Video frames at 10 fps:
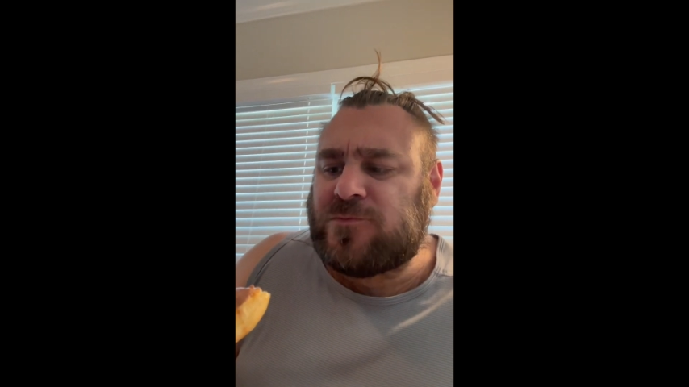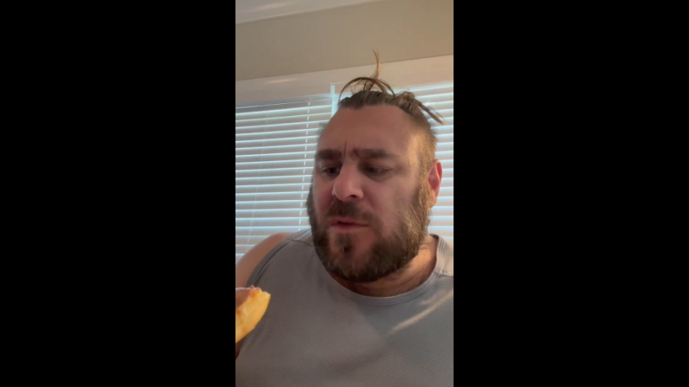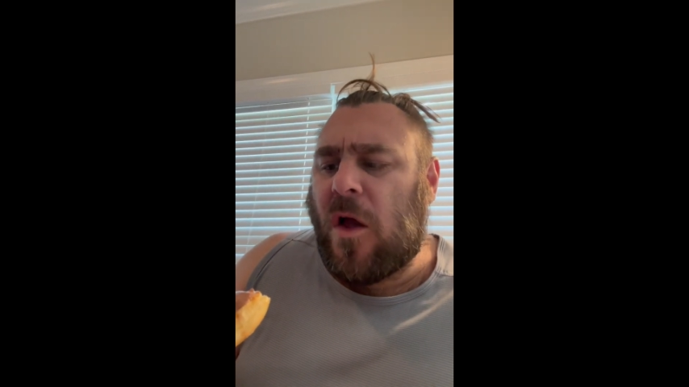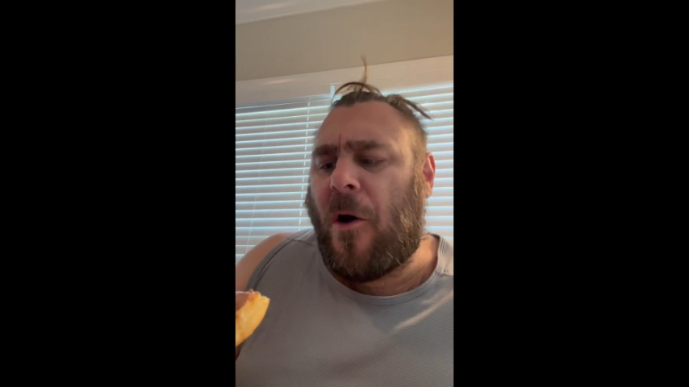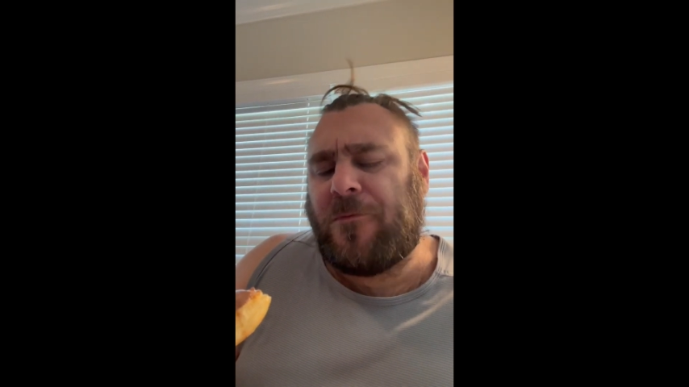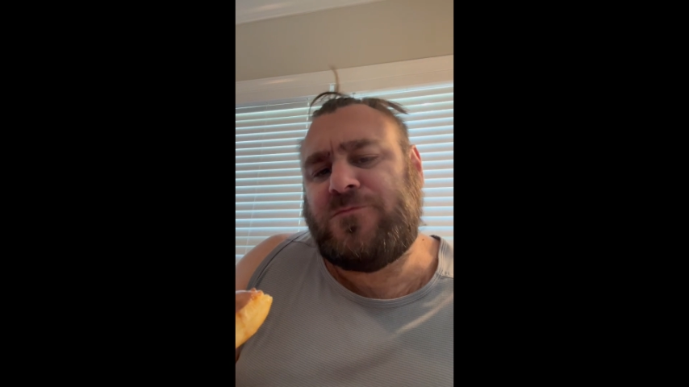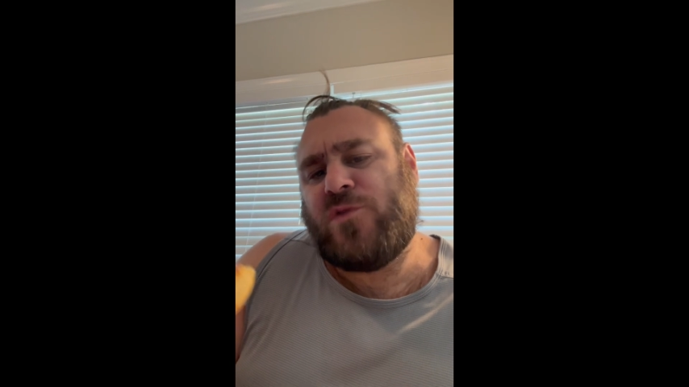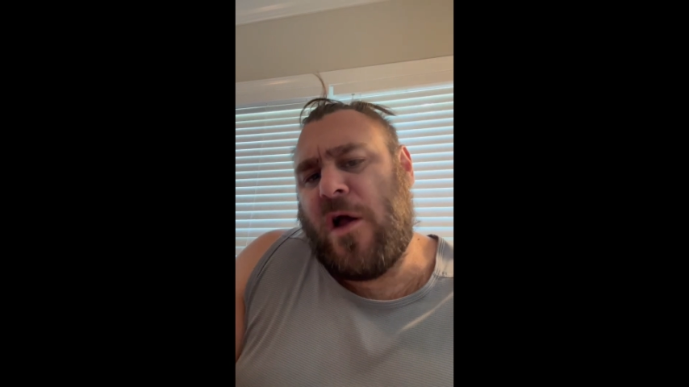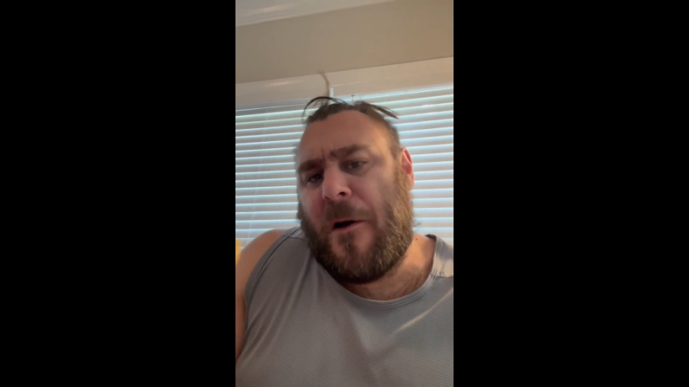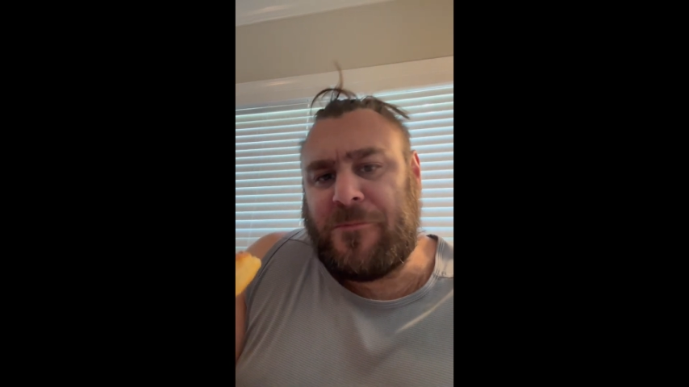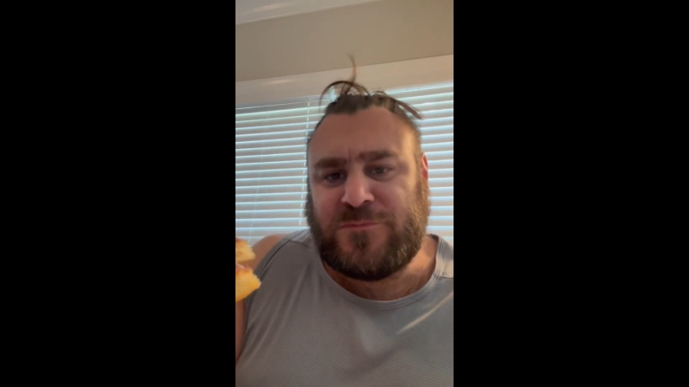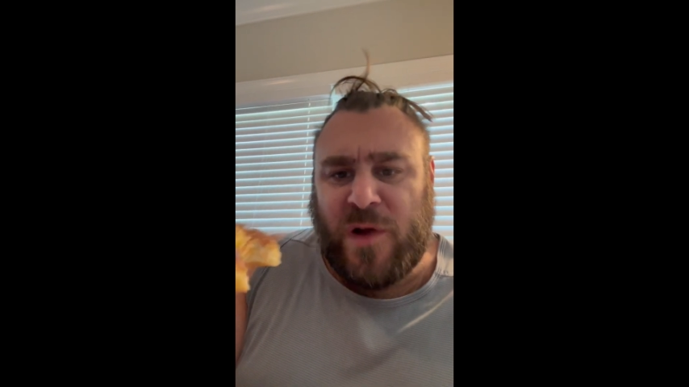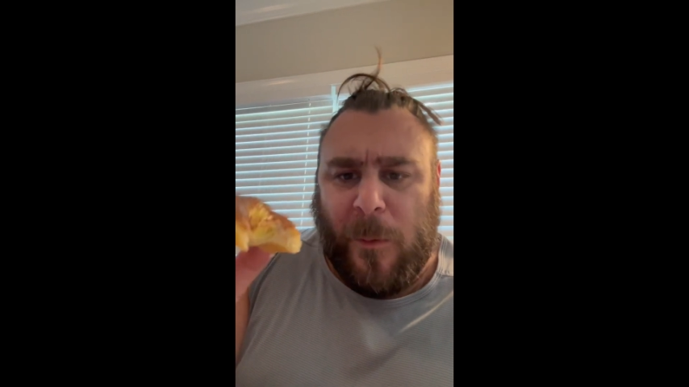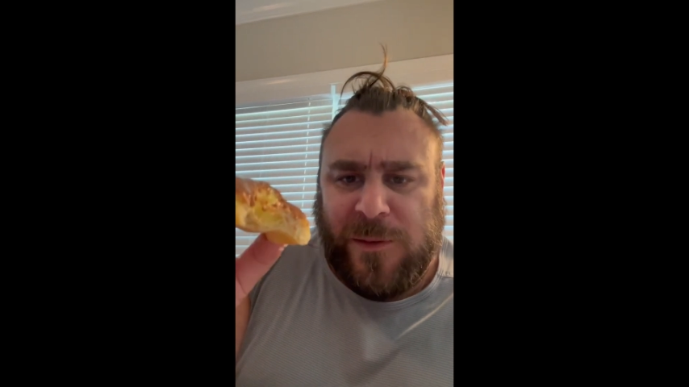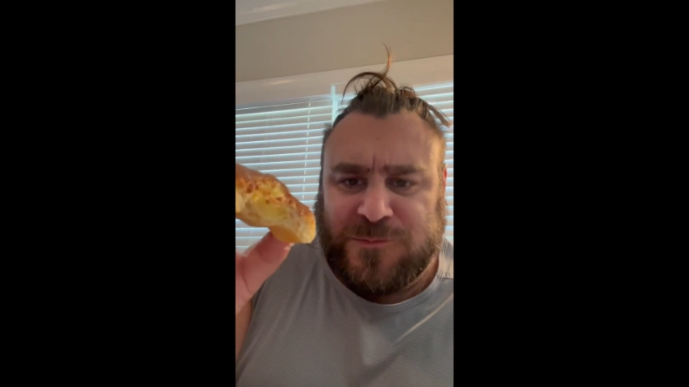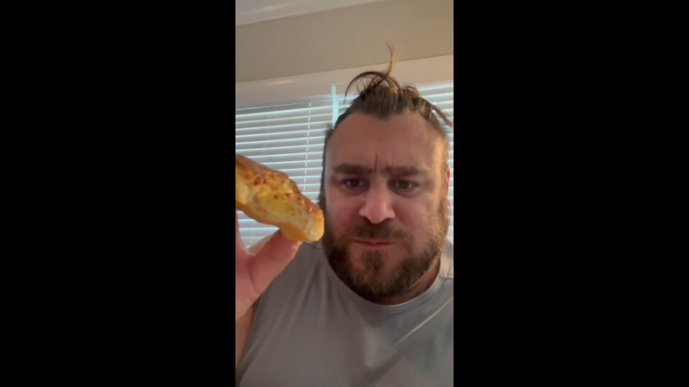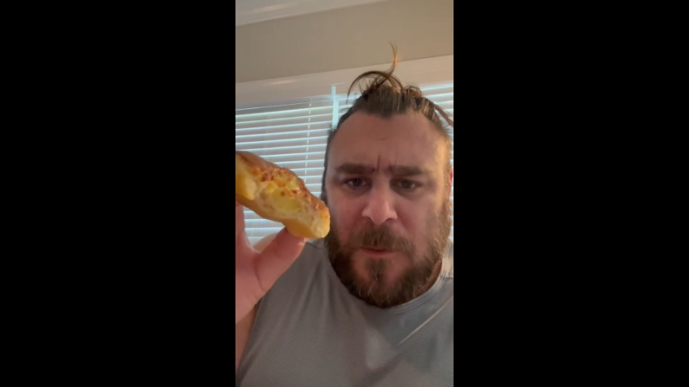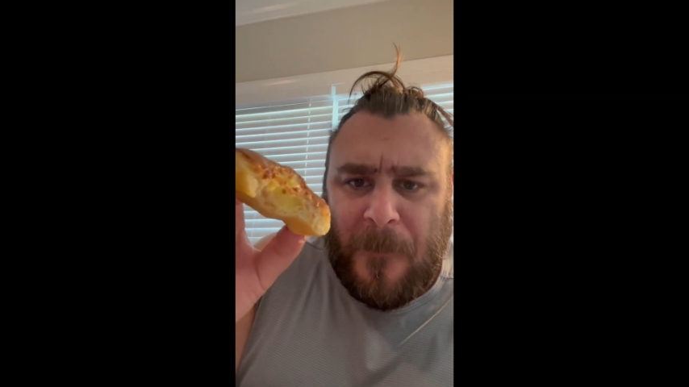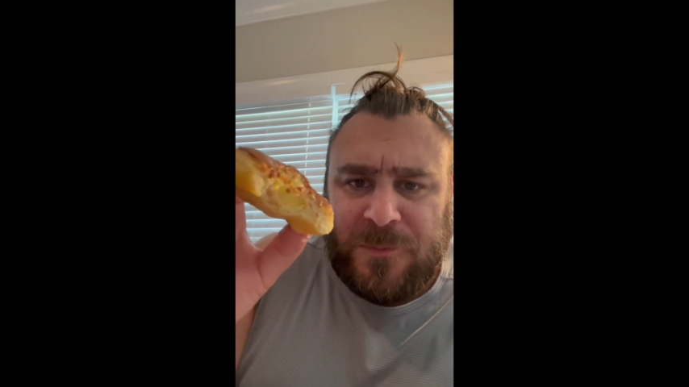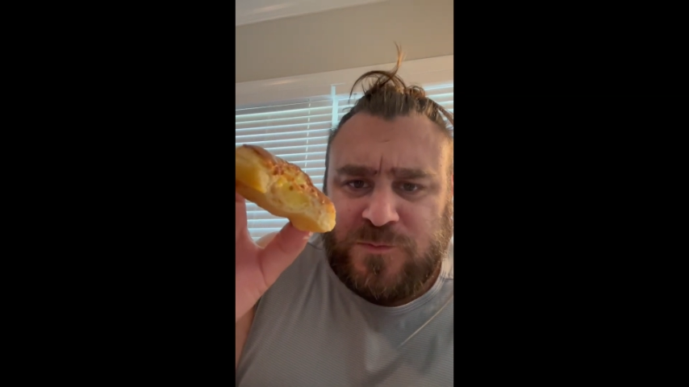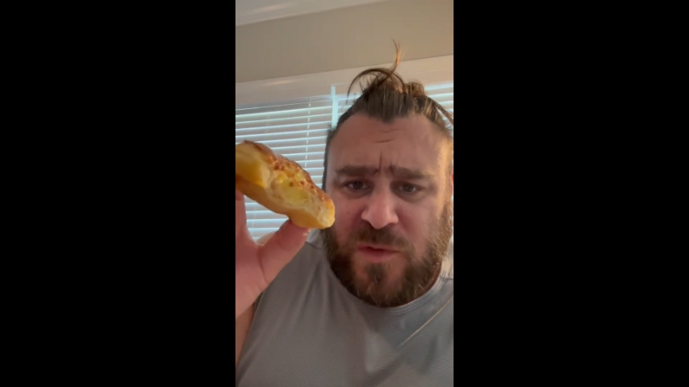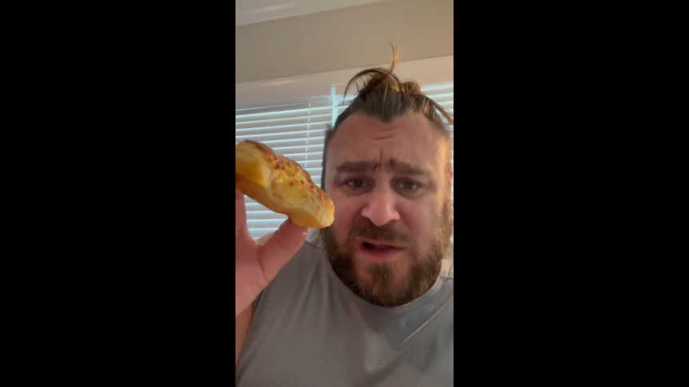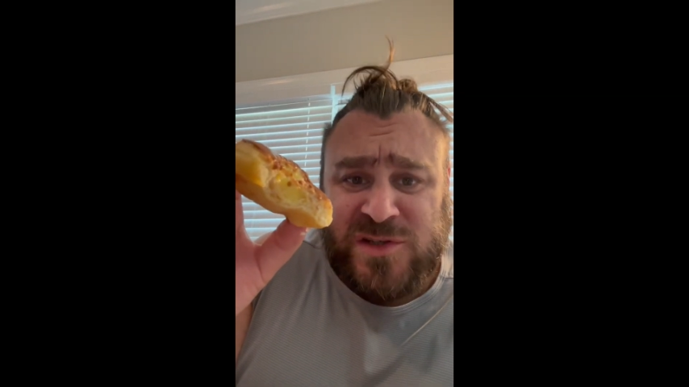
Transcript: Oh, yeah, I mean, that's